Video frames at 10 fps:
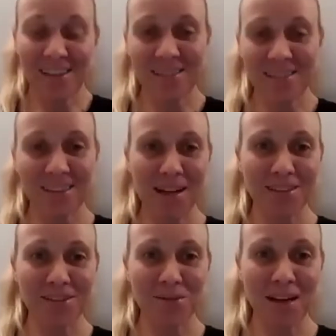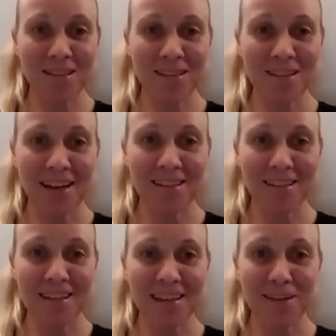the back to the message,
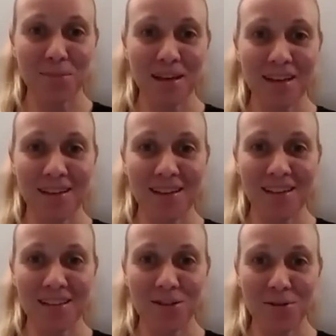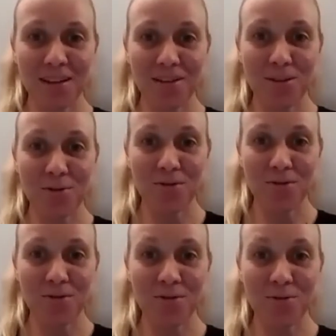can't see, can't be, and it's creating
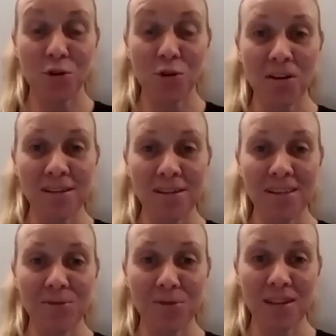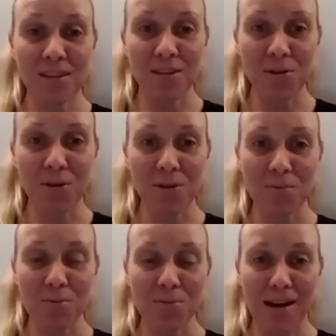those role models even within the
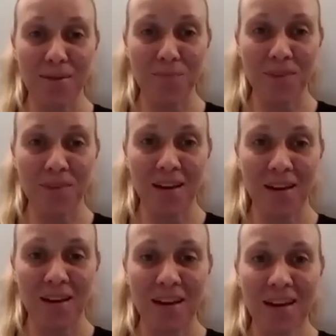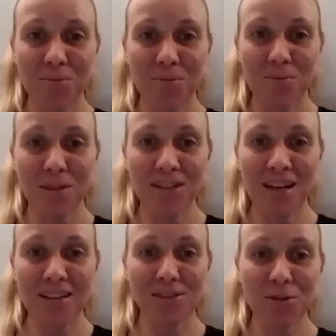group.
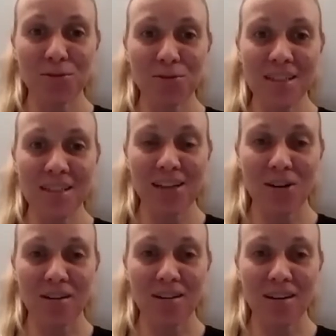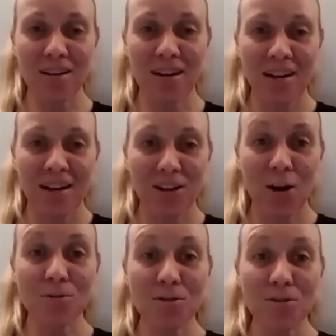Michelle, so you've taken on
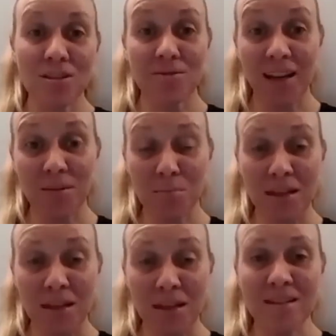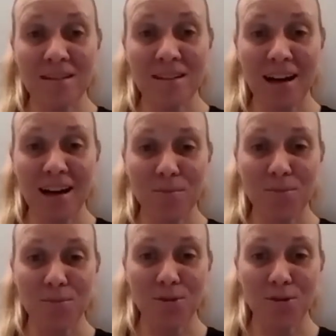coach development,
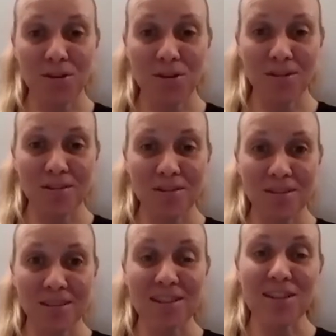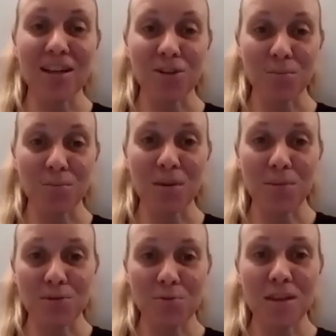so you're teaching other
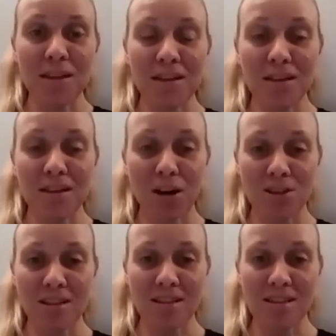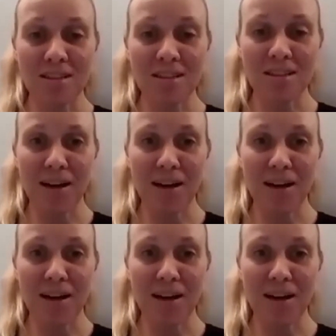people to be coaches.